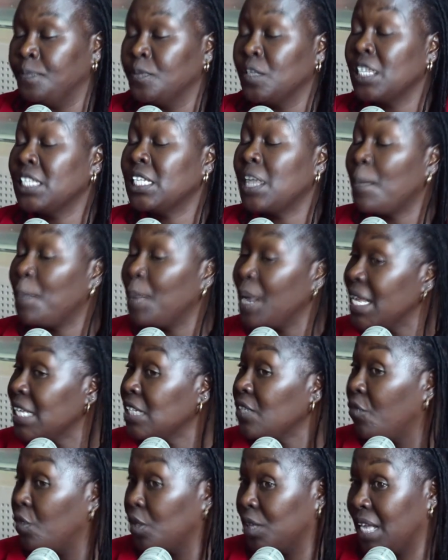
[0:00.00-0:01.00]
There's a
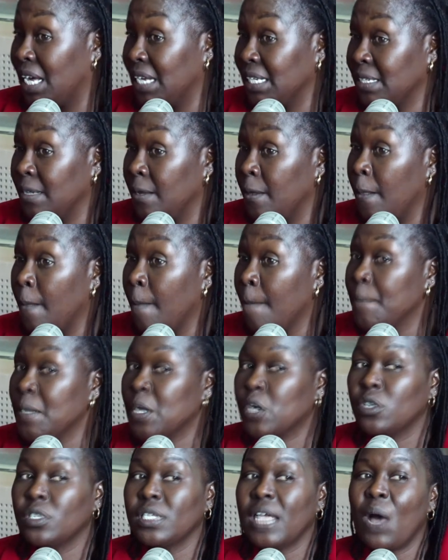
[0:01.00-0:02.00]
place for that
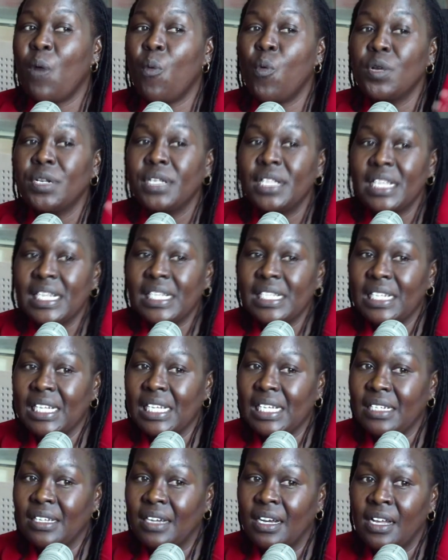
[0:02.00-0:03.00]
because I want this
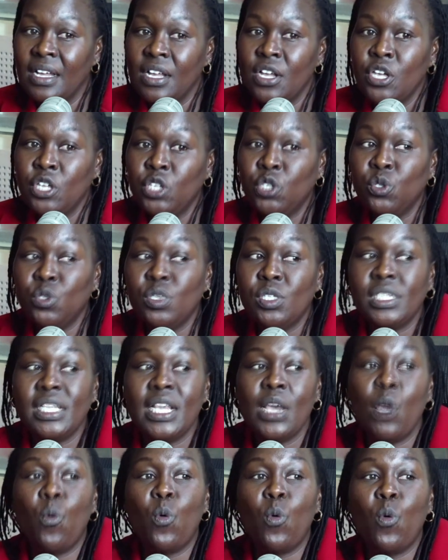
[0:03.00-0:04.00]
leader to
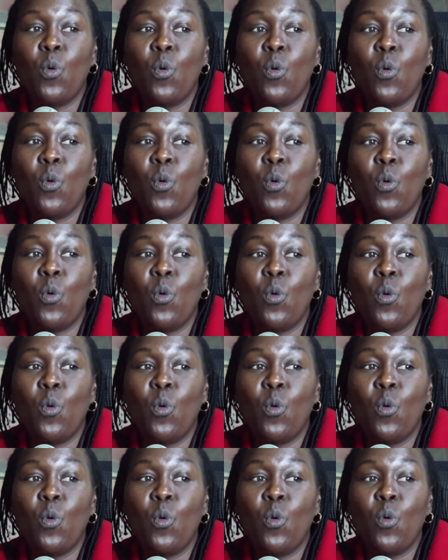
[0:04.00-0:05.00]
see what is happening
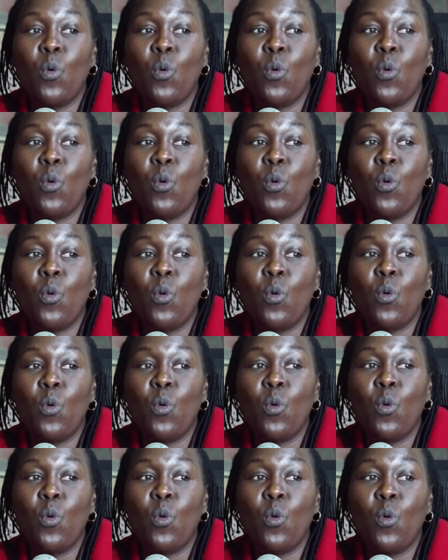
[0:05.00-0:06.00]
out there
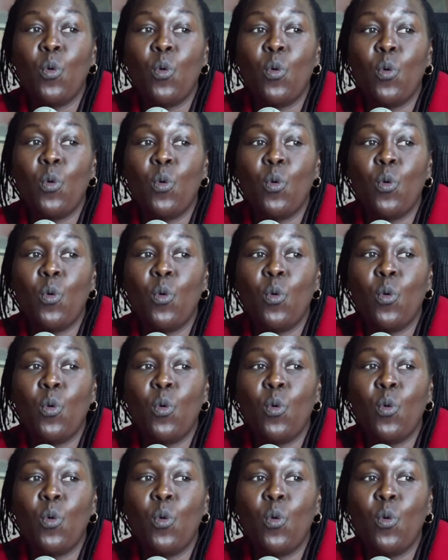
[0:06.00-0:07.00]
they're able to
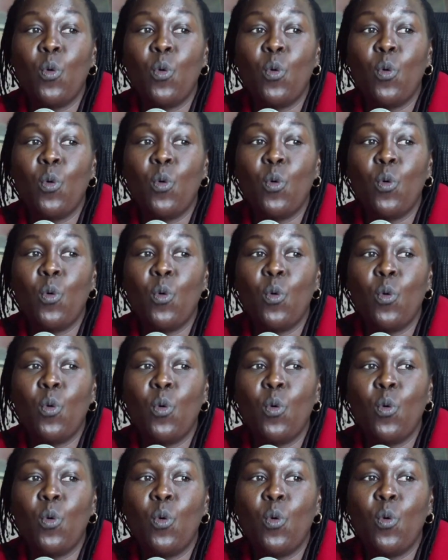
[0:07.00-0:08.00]
explore,
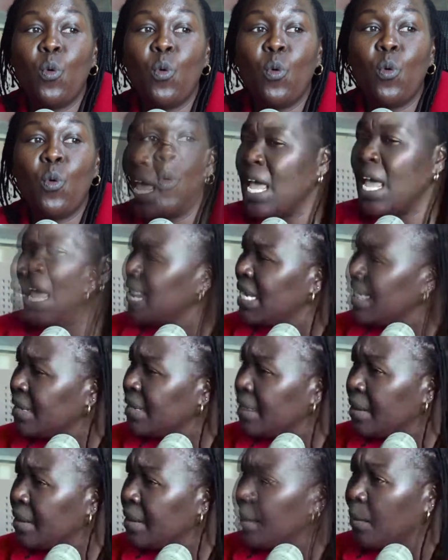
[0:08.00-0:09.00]
they're able to
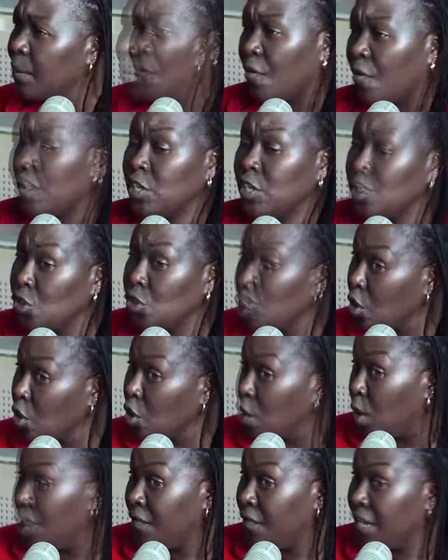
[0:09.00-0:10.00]
attend professional
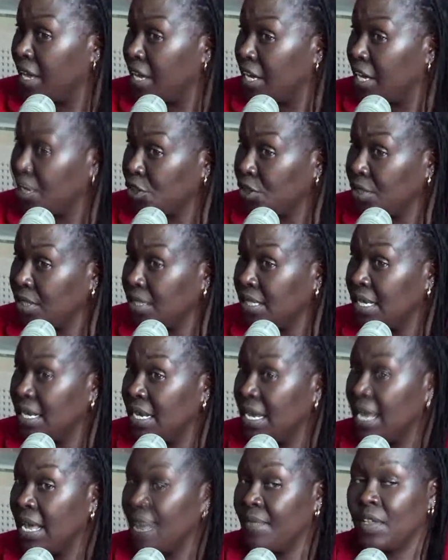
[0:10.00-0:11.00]
qualifications.
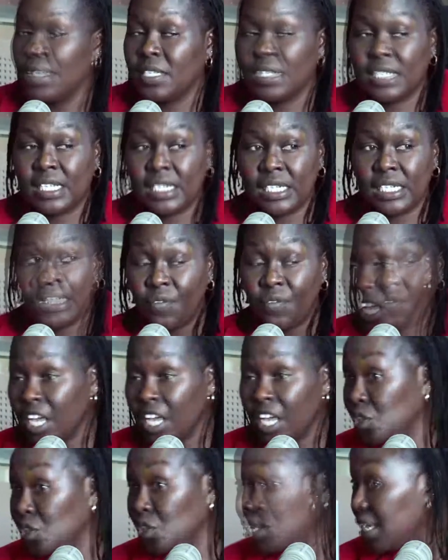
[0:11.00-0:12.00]
If there's a
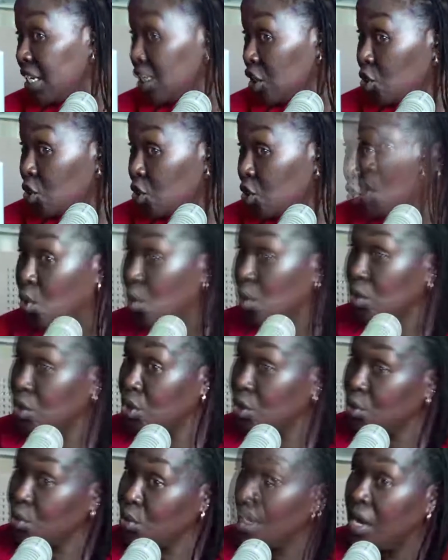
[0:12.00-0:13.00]
certification they need to go
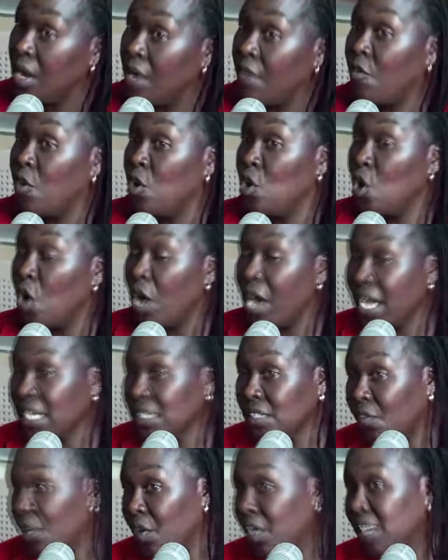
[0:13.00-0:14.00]
to, for lawyers,
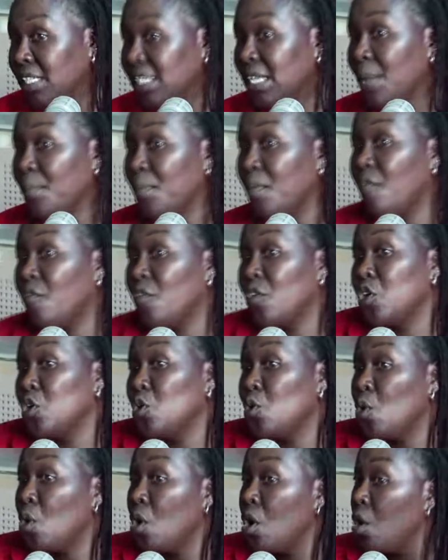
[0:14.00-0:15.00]
for example, for
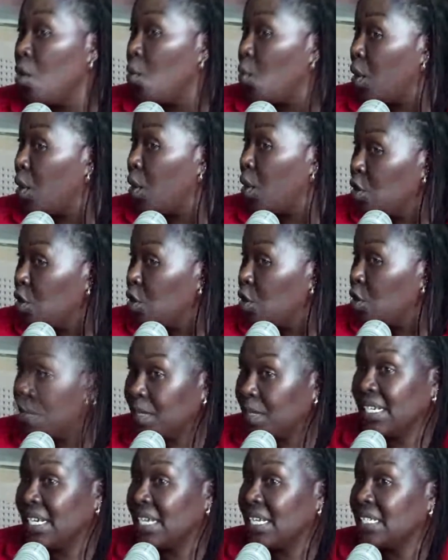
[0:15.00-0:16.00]
you, radio
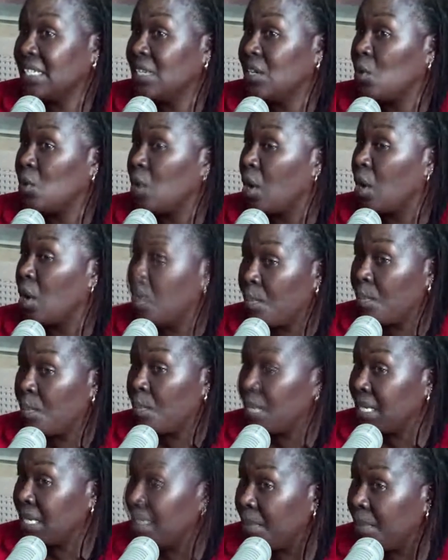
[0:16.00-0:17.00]
presenters or, or,
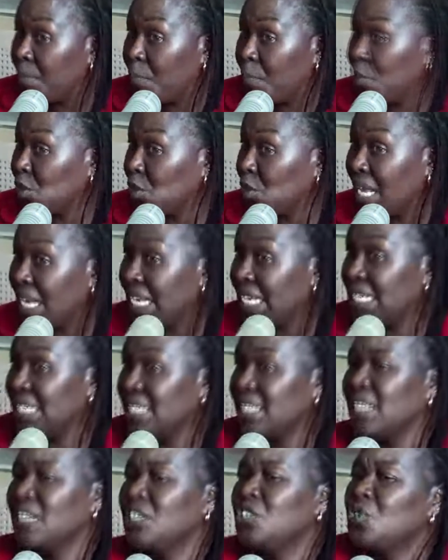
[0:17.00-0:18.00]
media personalities,
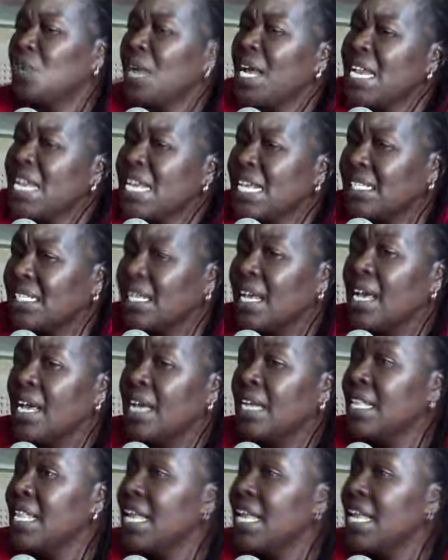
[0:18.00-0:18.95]
their trainings, their